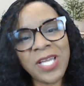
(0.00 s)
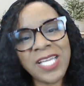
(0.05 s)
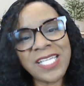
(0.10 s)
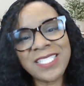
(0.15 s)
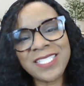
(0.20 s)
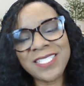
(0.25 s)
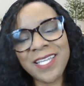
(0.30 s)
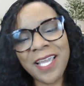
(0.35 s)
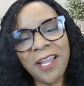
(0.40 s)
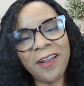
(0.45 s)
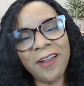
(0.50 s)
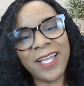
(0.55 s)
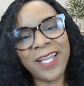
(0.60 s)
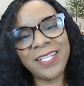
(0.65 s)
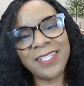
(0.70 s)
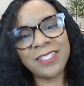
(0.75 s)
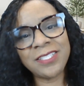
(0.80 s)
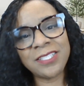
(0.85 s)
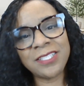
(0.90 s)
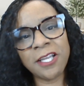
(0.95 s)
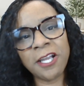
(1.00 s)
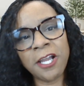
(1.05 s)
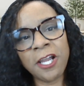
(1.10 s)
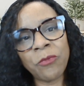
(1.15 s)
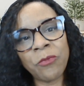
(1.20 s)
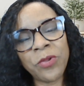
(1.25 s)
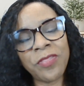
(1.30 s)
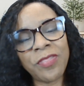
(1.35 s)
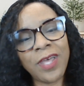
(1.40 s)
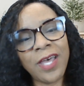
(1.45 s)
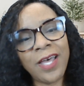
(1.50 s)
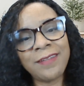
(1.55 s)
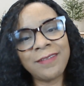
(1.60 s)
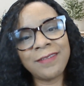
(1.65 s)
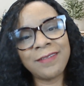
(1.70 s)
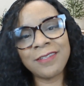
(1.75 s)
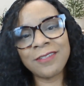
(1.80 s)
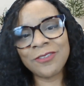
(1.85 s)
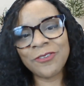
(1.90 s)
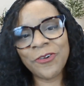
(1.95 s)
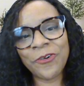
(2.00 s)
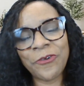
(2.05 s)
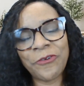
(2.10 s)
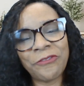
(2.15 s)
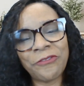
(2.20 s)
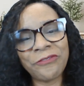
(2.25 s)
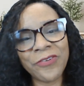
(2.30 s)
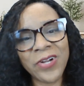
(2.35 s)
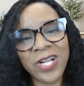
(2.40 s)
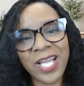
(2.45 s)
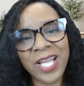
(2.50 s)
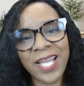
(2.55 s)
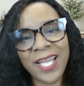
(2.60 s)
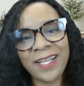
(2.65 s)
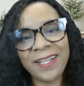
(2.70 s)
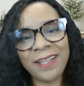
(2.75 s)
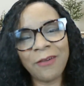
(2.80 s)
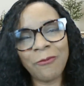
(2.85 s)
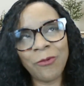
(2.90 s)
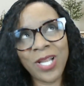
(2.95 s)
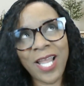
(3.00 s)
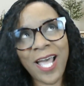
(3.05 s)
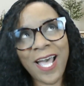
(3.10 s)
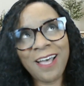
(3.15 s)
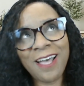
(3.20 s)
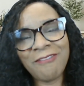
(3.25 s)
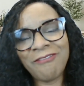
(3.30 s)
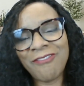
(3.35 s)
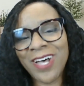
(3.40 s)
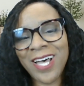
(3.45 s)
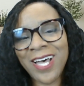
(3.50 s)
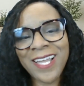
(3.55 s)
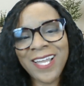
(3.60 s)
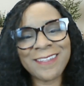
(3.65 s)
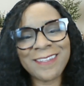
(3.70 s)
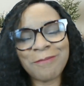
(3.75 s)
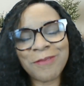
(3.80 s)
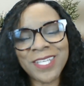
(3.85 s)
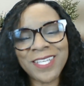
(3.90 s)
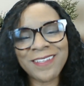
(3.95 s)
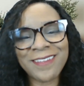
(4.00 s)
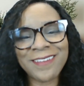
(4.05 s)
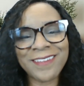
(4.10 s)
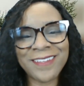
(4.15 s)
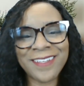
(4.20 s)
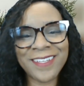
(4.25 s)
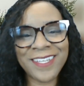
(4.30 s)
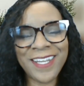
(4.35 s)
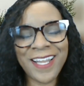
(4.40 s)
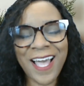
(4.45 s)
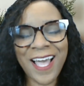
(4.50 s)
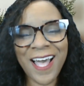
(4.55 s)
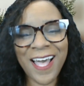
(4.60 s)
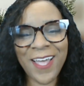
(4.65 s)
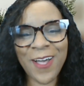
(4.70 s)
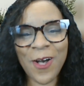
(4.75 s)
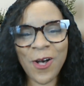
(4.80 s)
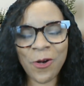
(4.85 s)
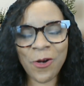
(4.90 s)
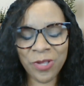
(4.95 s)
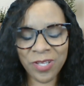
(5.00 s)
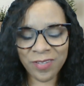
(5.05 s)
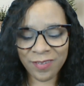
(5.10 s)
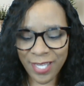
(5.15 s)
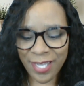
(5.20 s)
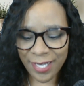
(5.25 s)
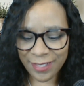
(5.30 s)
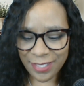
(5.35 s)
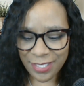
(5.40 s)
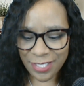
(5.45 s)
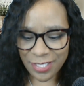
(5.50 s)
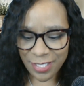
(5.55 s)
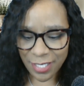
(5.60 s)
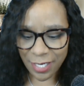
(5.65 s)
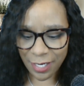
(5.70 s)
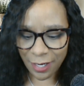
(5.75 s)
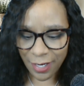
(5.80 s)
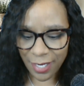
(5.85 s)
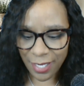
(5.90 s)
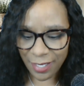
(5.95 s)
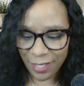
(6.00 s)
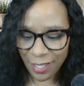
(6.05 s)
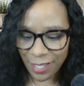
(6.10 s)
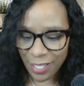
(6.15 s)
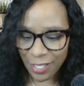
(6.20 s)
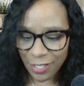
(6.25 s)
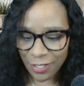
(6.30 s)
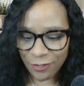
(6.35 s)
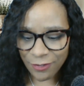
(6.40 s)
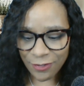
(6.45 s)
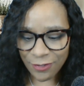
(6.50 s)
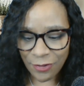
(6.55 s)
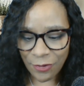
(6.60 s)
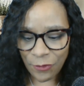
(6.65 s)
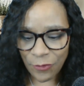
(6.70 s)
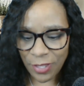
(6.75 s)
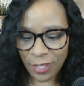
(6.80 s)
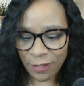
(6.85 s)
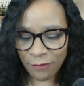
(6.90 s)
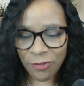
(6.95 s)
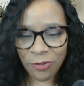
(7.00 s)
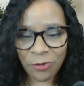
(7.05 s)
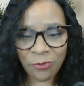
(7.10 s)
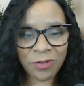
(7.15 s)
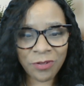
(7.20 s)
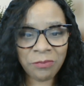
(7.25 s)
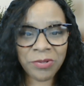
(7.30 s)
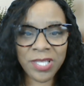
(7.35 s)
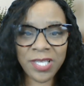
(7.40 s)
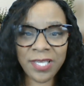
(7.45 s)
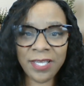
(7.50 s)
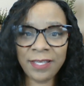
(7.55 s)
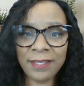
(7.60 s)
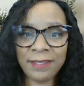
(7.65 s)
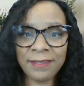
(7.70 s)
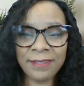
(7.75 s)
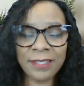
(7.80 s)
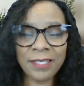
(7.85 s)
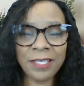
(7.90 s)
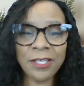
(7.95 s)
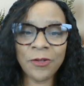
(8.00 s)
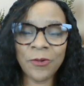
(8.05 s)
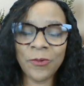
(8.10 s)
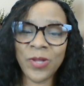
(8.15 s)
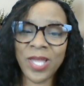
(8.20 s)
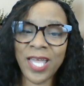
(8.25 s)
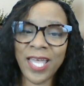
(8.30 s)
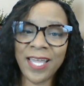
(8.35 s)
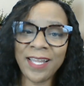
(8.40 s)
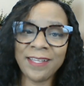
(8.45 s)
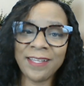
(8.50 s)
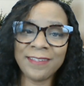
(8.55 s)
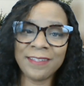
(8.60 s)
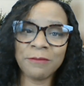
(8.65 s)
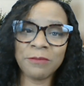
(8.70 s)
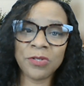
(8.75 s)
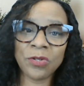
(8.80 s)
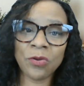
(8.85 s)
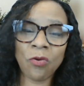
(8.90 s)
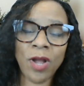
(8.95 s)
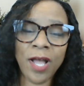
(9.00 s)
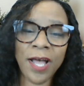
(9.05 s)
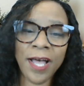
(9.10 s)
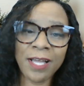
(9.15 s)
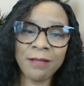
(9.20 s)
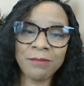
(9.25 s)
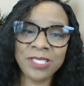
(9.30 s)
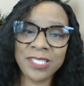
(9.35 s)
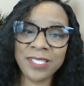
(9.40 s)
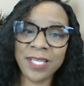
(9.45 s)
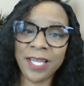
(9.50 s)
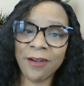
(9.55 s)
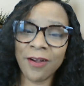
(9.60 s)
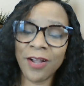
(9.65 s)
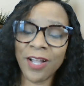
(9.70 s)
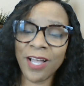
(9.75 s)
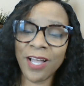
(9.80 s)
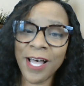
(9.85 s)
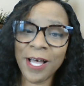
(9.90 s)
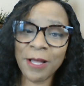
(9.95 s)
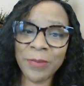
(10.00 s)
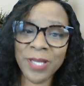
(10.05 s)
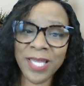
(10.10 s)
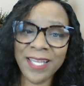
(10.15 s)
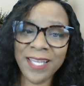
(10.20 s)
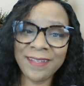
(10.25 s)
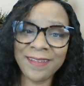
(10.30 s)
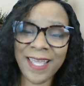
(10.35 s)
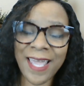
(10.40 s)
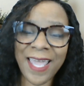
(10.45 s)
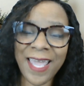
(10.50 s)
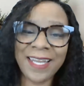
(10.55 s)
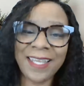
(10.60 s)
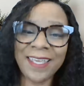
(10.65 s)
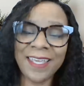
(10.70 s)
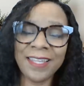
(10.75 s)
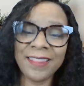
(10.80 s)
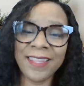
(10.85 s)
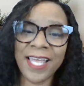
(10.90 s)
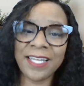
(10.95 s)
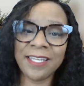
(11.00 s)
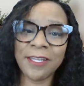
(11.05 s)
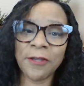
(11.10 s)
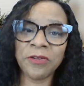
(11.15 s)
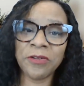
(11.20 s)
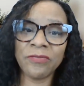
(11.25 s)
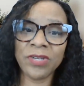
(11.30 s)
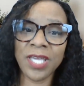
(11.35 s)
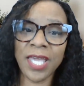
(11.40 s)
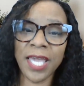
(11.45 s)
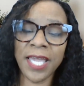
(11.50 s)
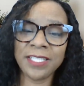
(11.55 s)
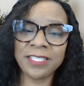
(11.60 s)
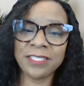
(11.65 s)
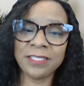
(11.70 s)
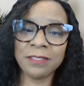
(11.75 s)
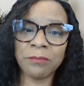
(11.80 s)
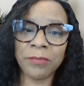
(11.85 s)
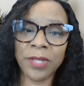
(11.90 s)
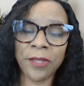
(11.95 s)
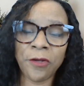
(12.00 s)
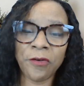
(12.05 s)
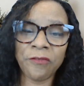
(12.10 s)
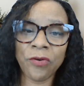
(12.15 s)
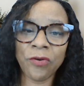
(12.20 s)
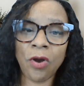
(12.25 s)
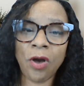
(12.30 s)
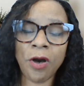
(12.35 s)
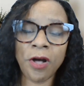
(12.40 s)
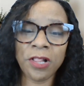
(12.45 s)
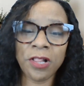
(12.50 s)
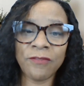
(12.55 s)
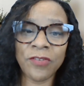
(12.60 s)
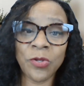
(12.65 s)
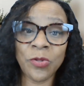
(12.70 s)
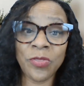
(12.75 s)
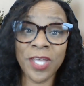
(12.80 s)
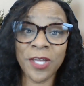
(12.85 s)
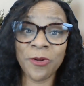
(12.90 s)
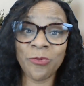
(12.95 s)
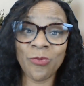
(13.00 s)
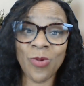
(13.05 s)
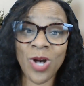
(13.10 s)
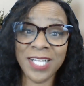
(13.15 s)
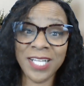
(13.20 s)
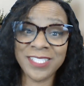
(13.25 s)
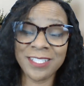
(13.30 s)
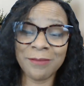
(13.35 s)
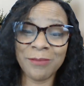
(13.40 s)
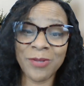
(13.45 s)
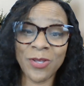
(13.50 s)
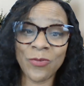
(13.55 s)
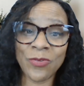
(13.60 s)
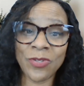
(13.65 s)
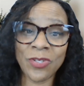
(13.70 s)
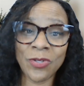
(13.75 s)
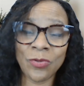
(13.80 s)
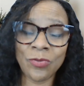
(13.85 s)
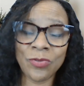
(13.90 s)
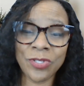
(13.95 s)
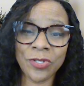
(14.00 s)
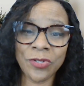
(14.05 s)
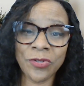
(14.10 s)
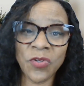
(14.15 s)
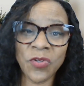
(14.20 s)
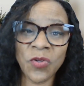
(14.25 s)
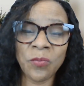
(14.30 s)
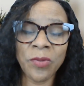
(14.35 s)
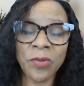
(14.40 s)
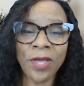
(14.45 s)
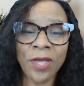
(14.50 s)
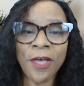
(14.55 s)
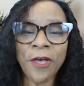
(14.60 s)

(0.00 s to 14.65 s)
share it. Share it with a sister girlfriend. When I find something good, I always like to share it. So if you would please go ahead and subscribe, share, comment, and hit that notification bell for all of you that are watching me on YouTube.